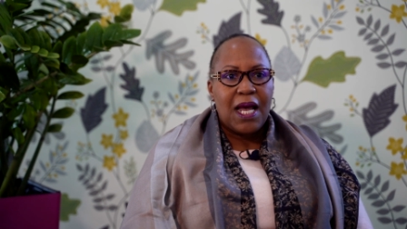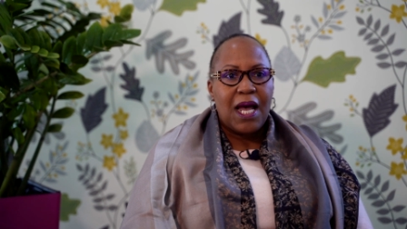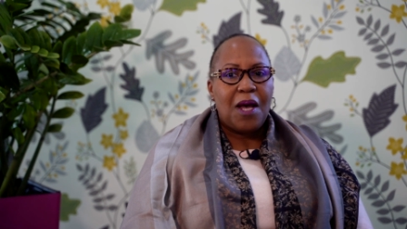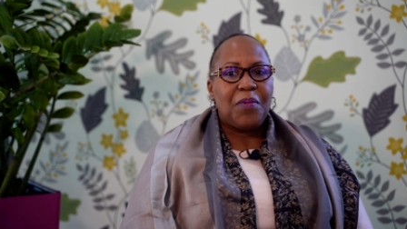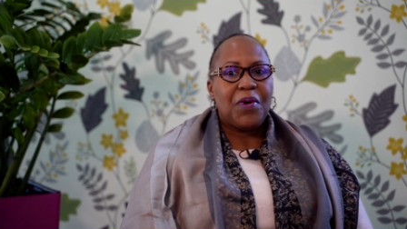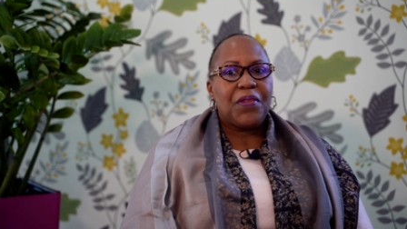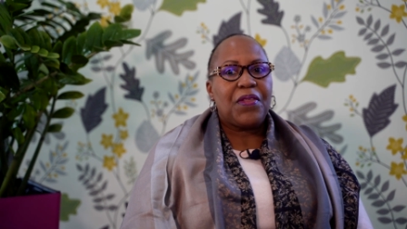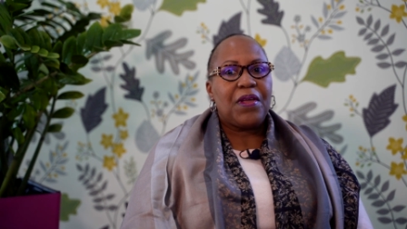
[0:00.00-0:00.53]

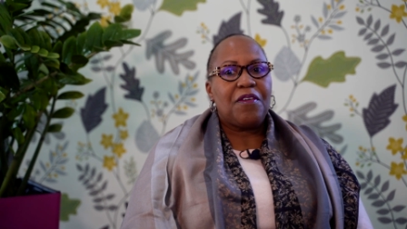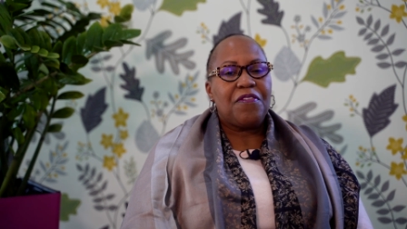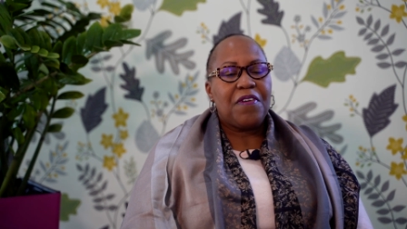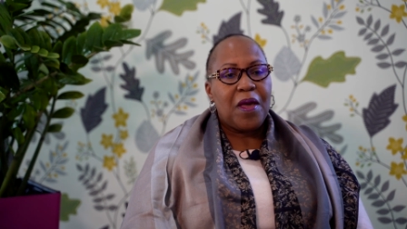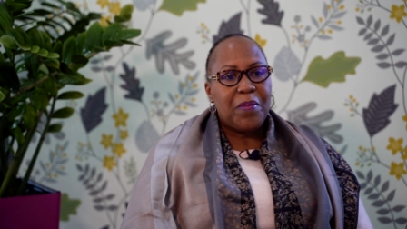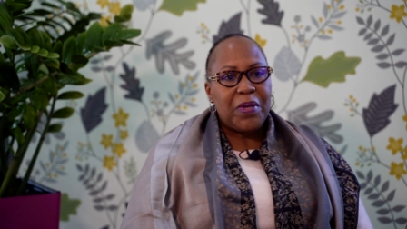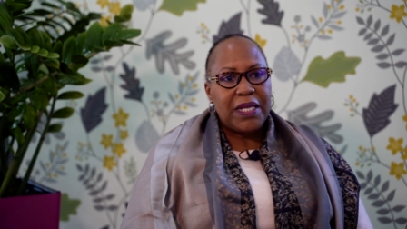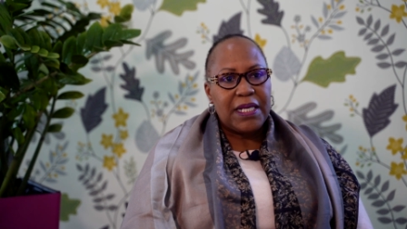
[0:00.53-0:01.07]
about their
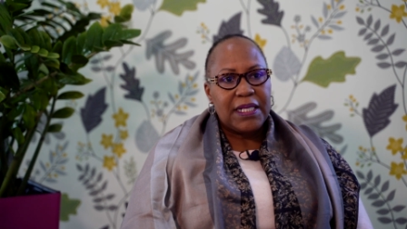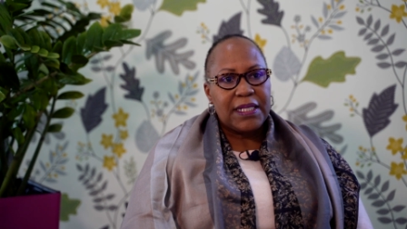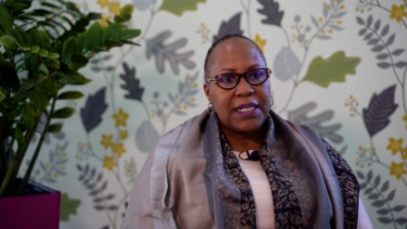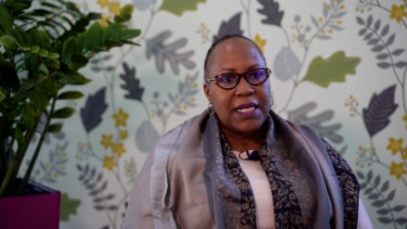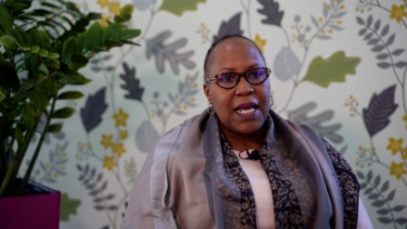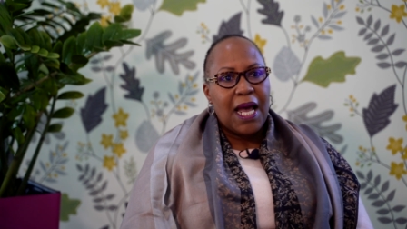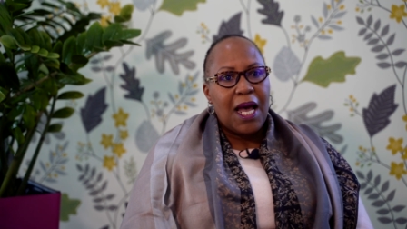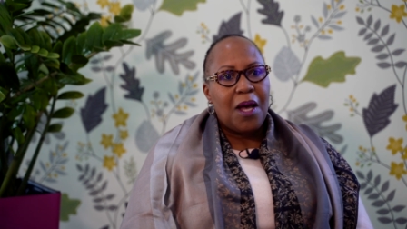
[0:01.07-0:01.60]
families,
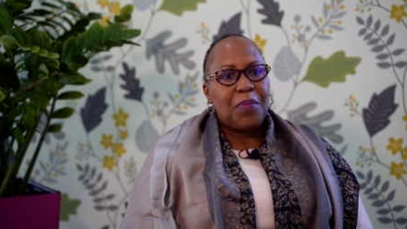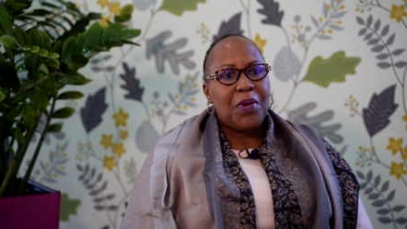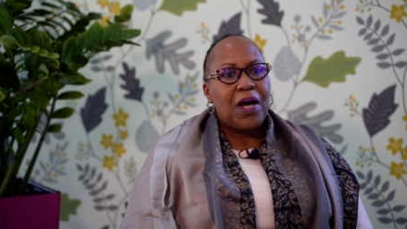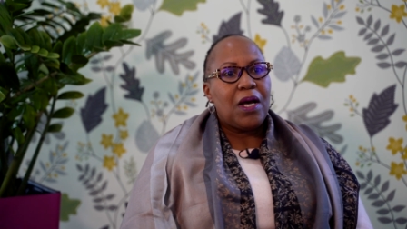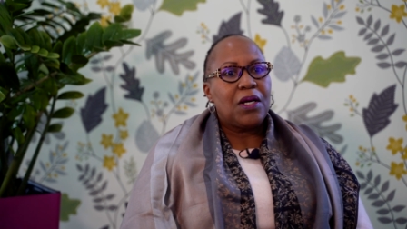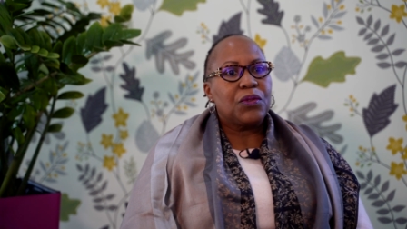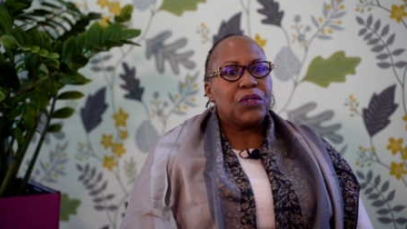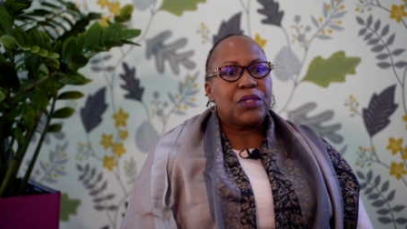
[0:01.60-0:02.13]

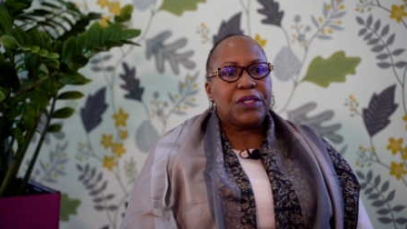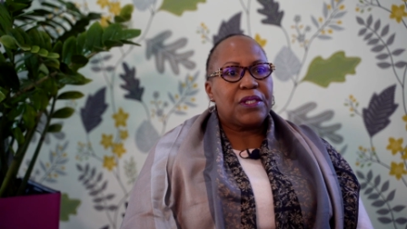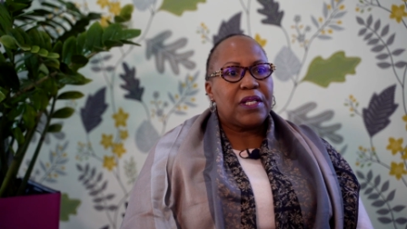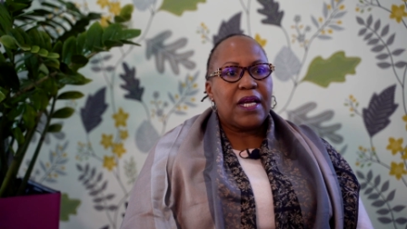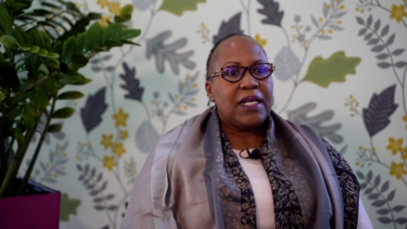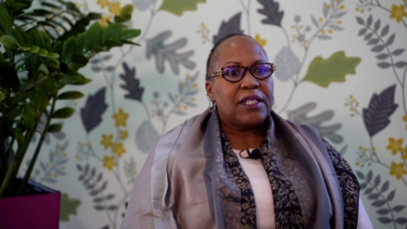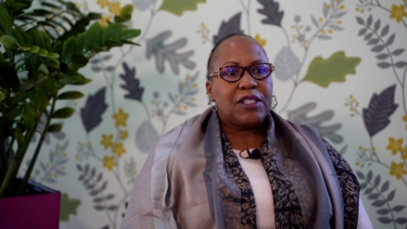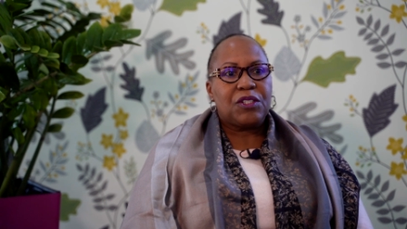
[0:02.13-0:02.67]
about
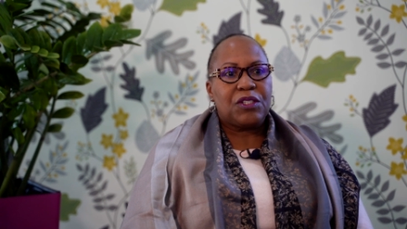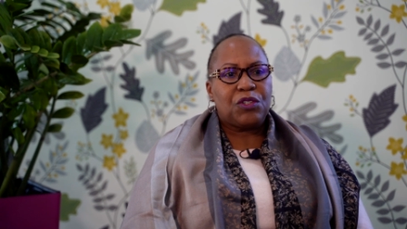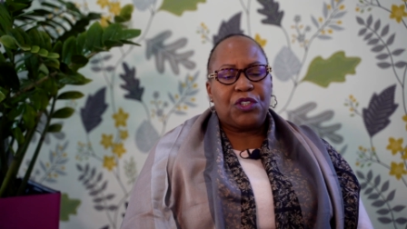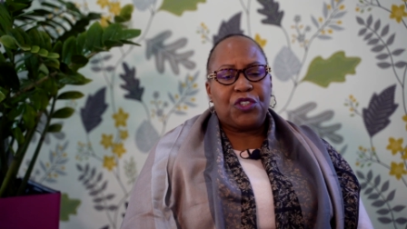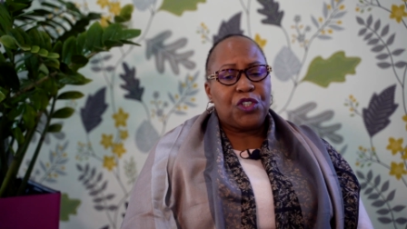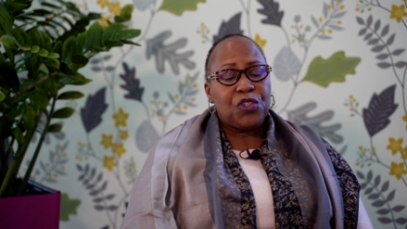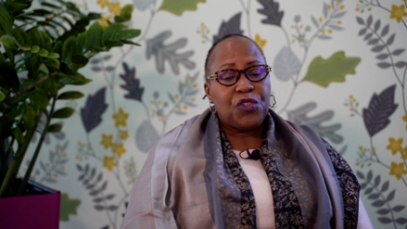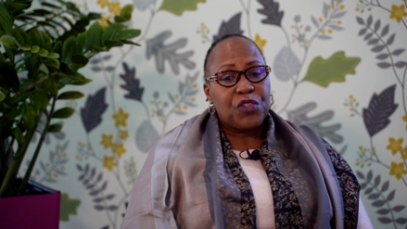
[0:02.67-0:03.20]
their
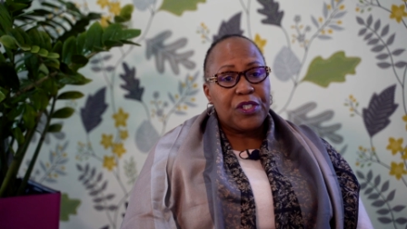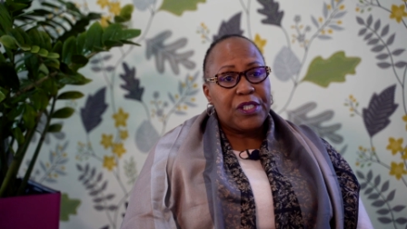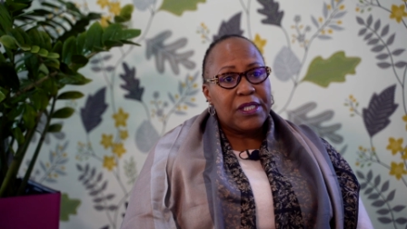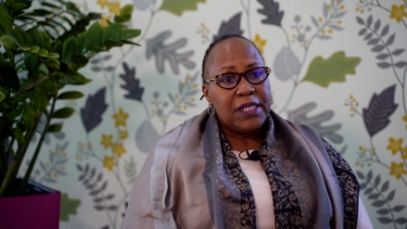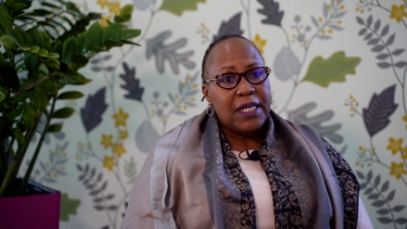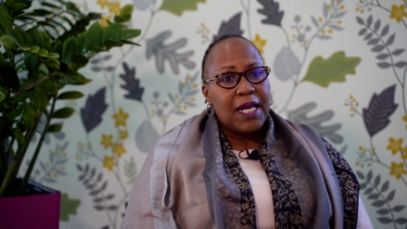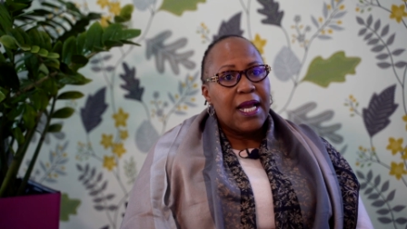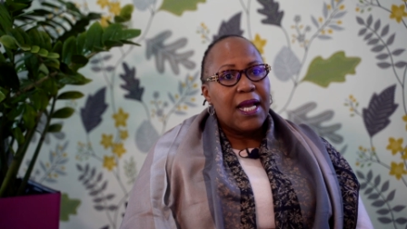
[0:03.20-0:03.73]

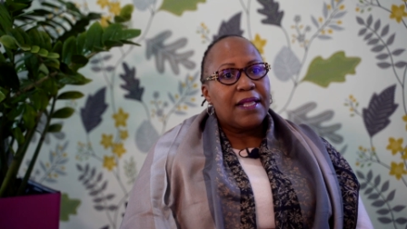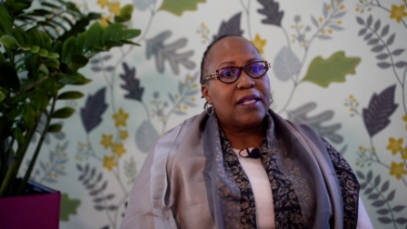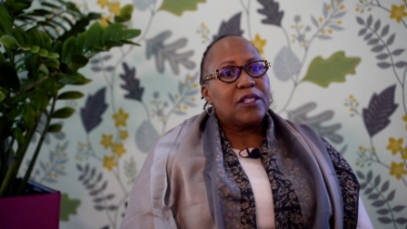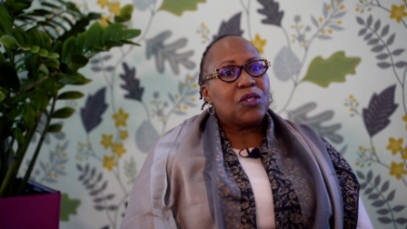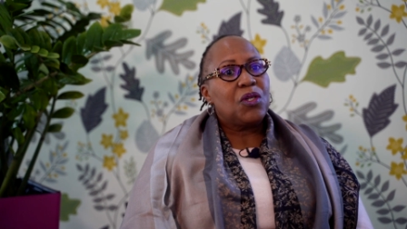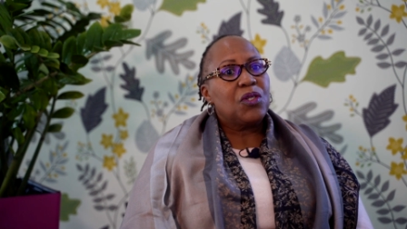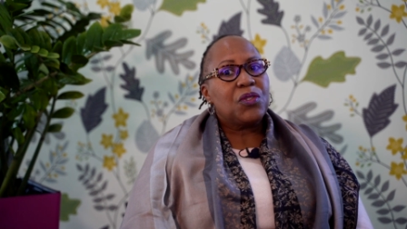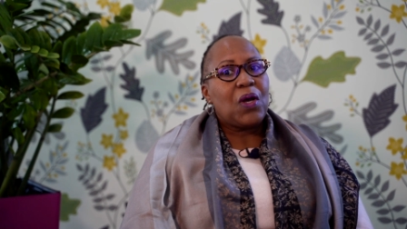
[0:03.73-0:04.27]
children. There's
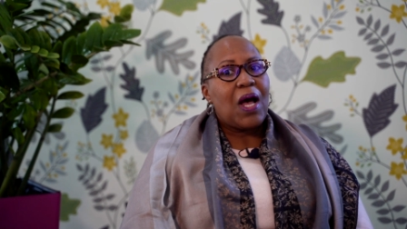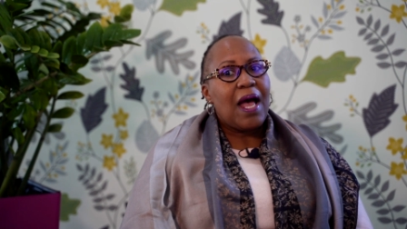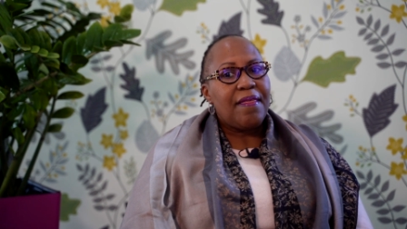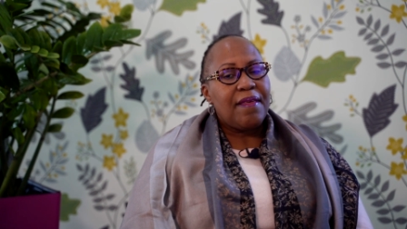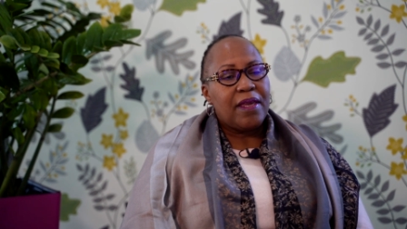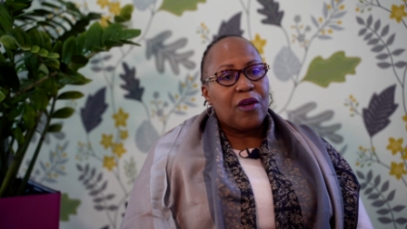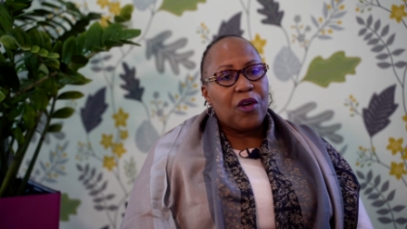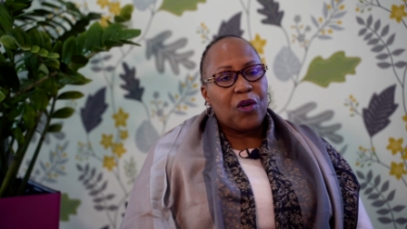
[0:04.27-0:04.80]
also
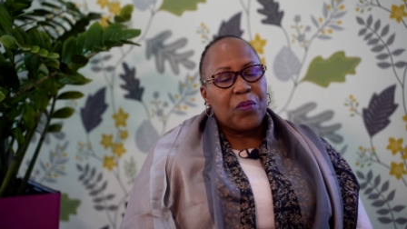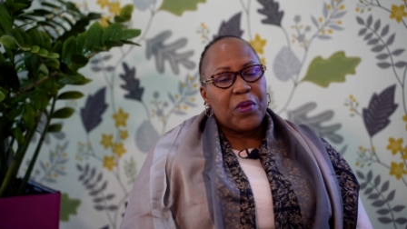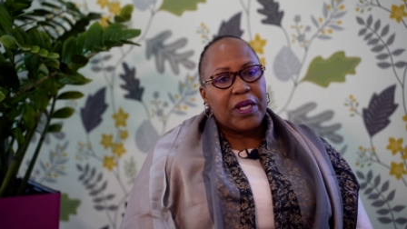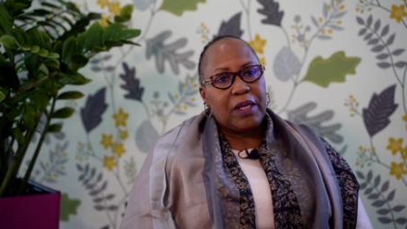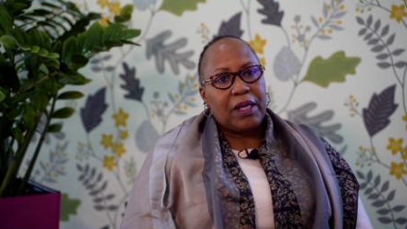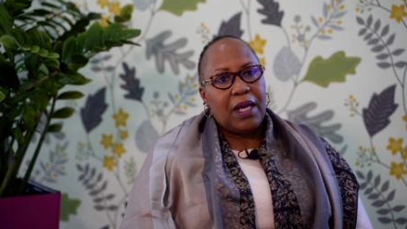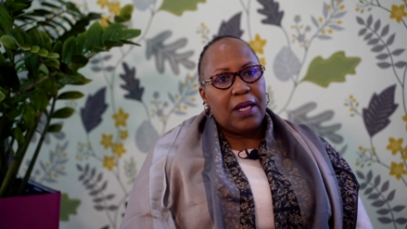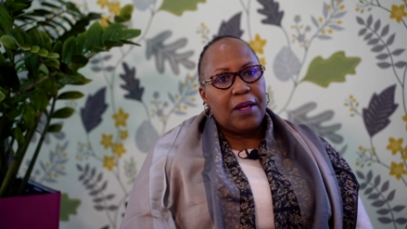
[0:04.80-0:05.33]
other
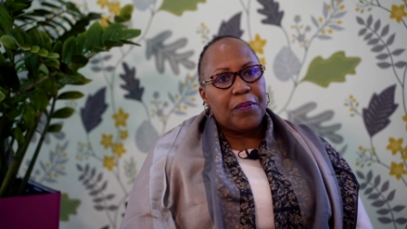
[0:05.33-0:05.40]
economic